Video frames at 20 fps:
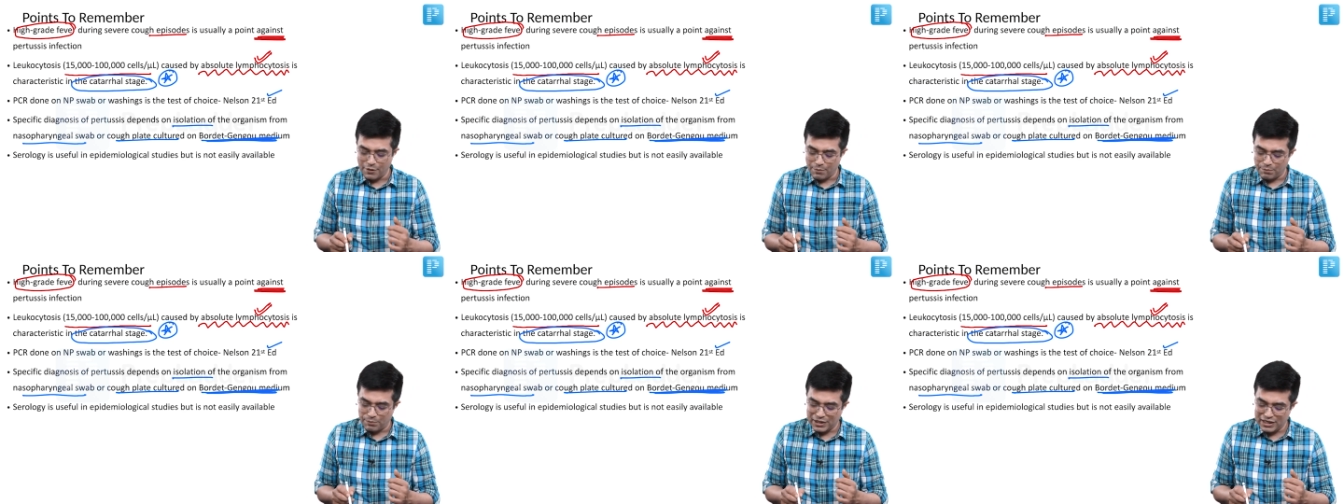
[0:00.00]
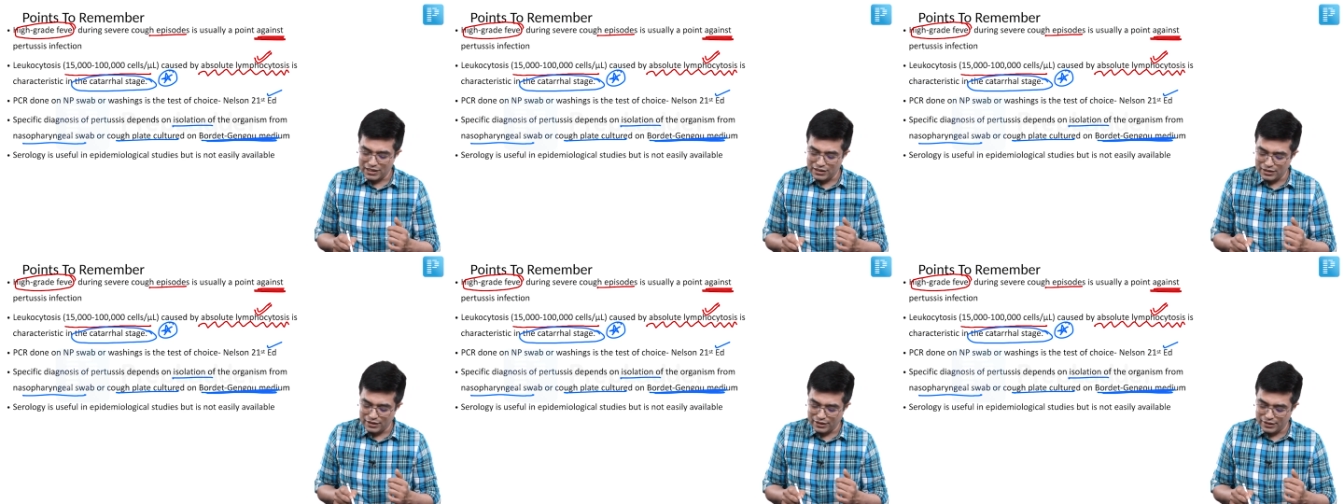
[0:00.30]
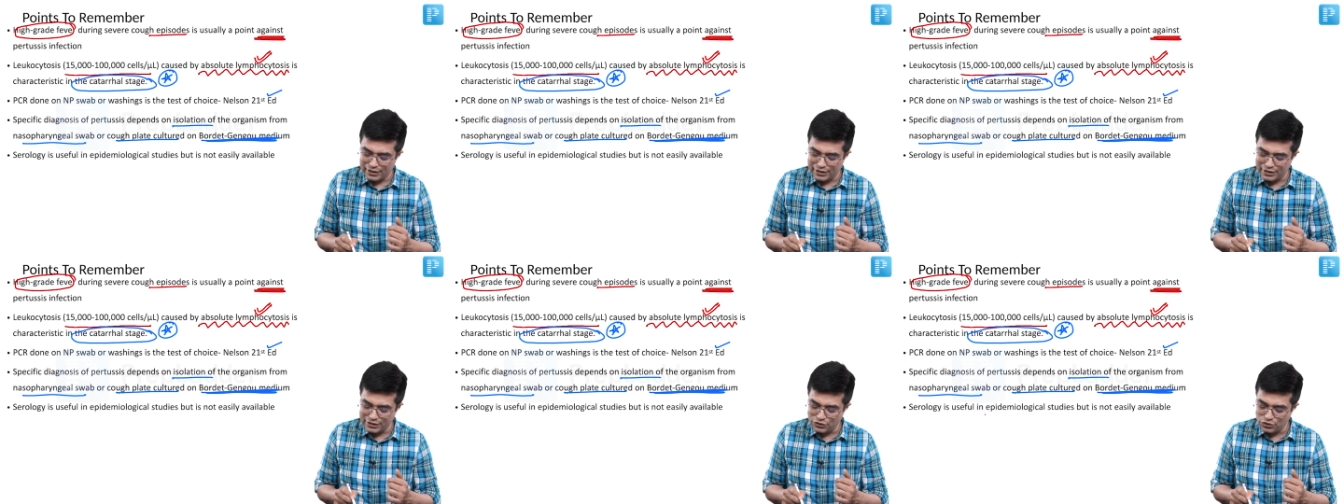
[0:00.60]
but
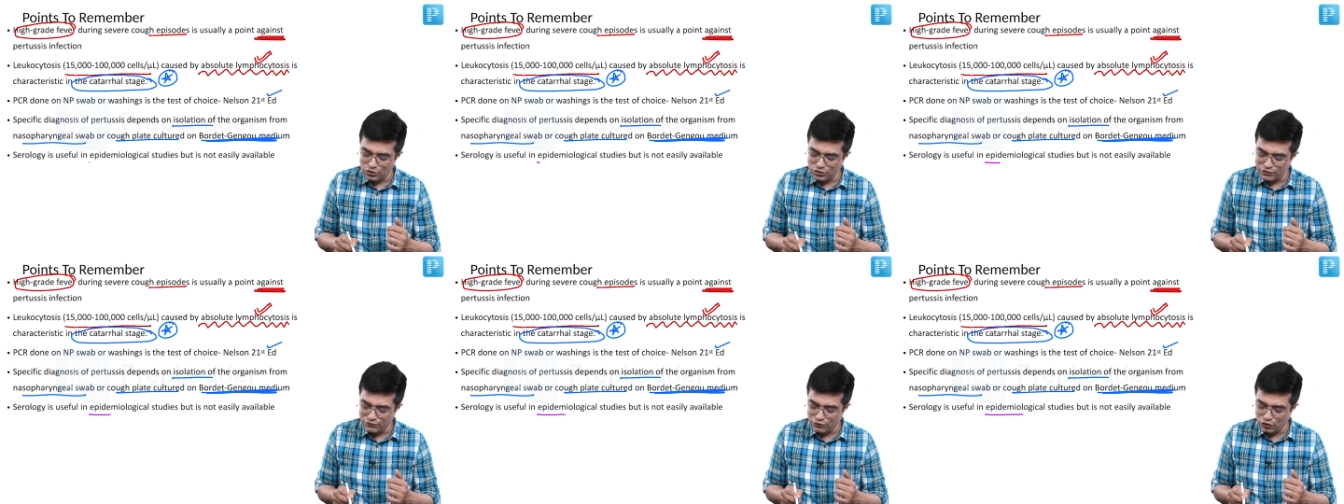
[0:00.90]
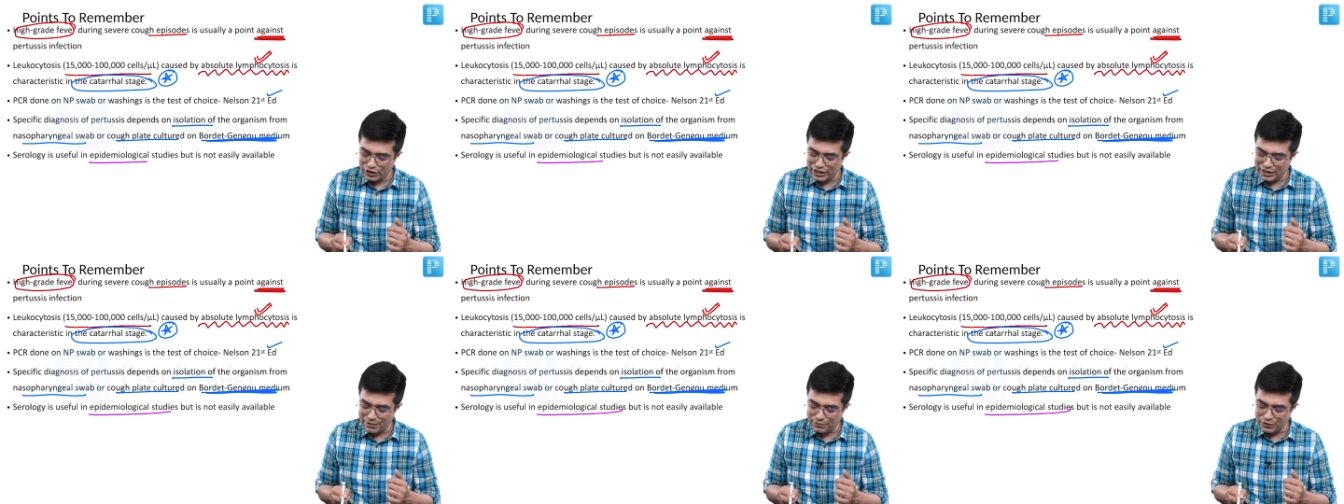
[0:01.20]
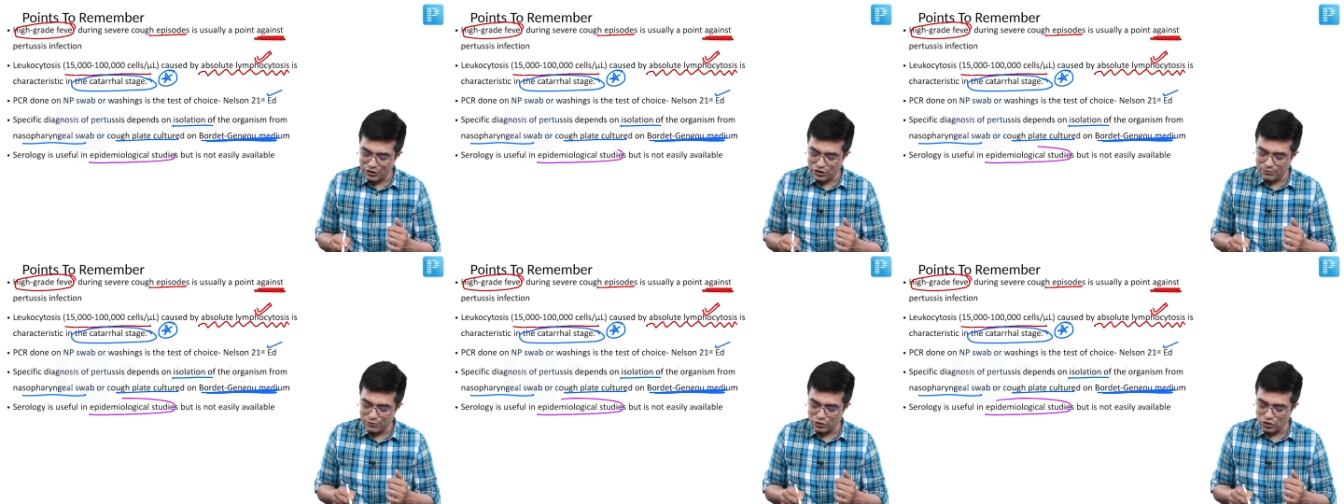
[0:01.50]
it is useful in
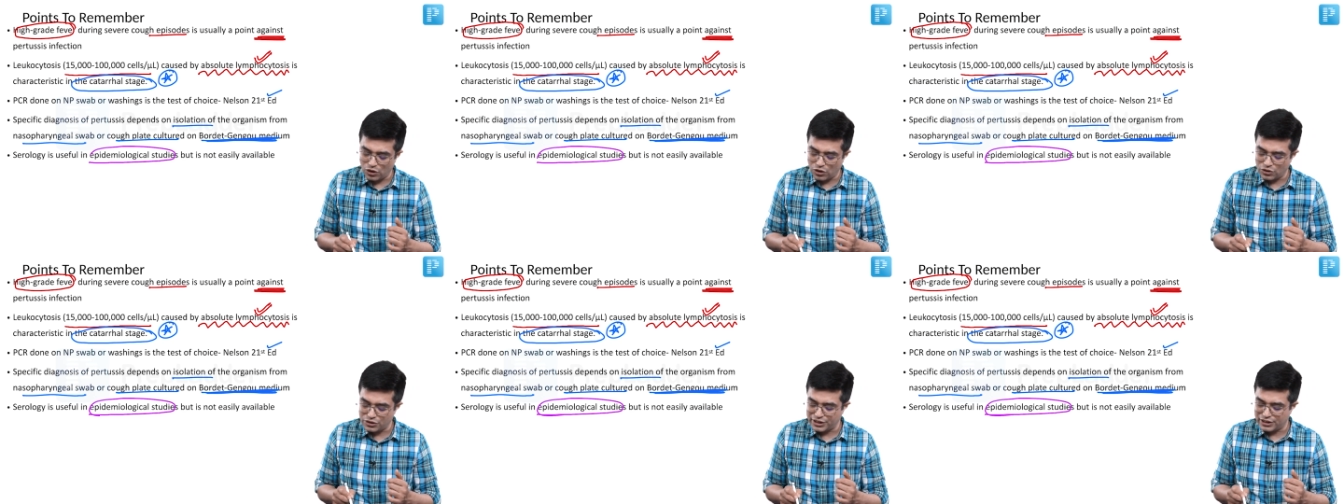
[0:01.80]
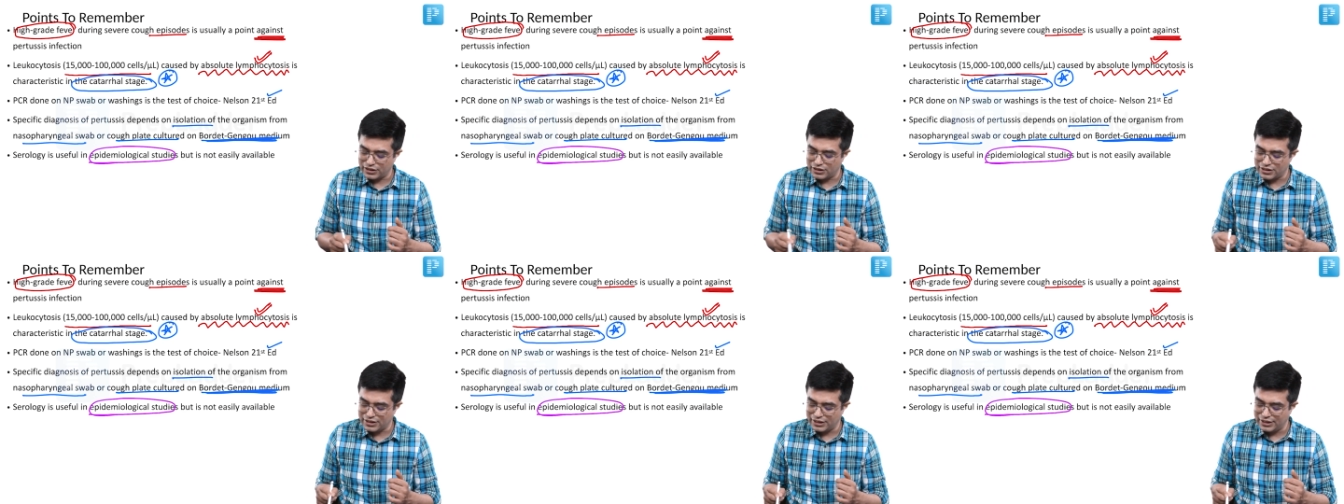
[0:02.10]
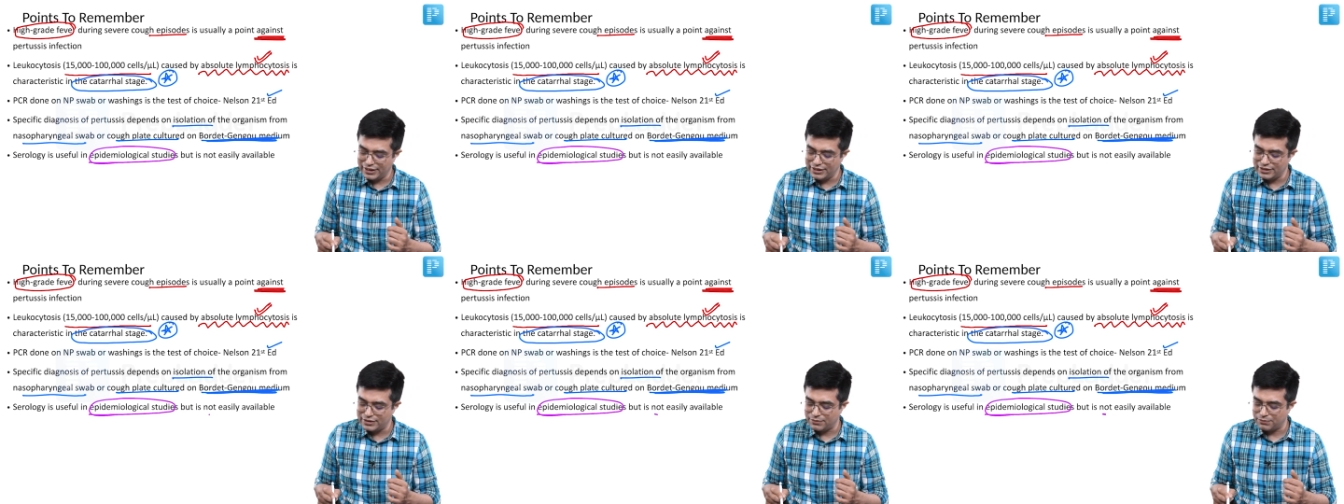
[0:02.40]
epidemiological
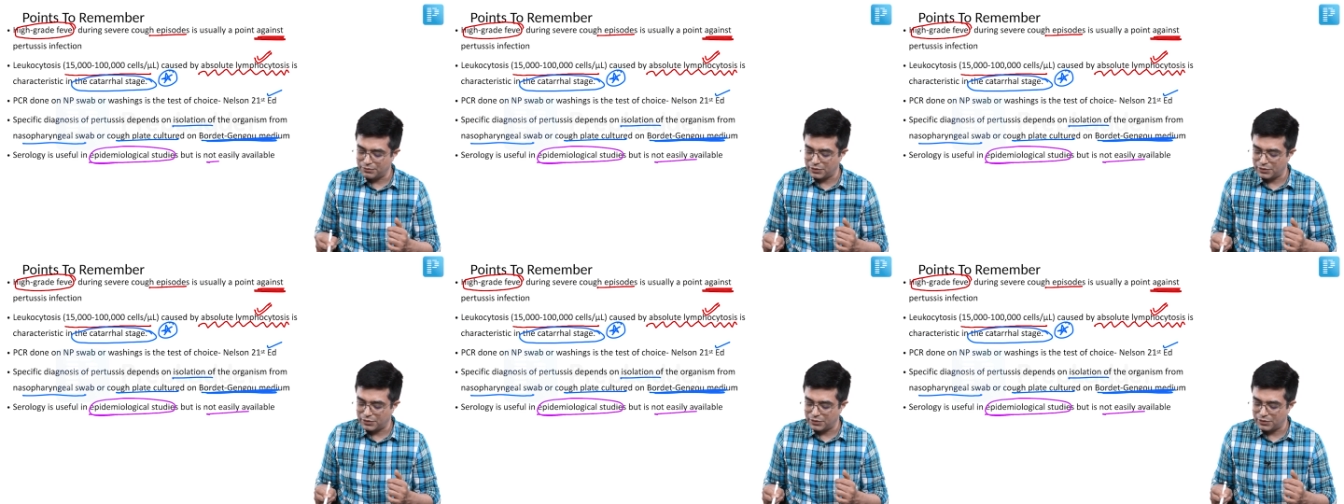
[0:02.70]
studies,